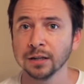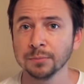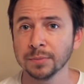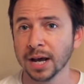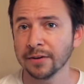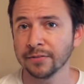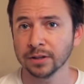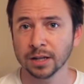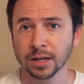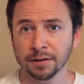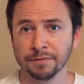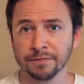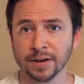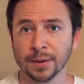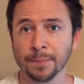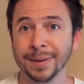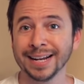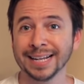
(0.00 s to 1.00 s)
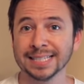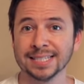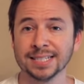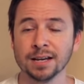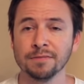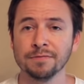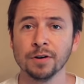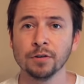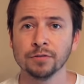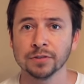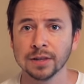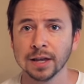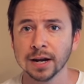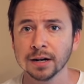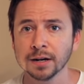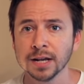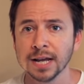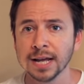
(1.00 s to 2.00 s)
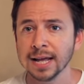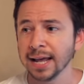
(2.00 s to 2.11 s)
I'm having a lot of fun making stuff over there.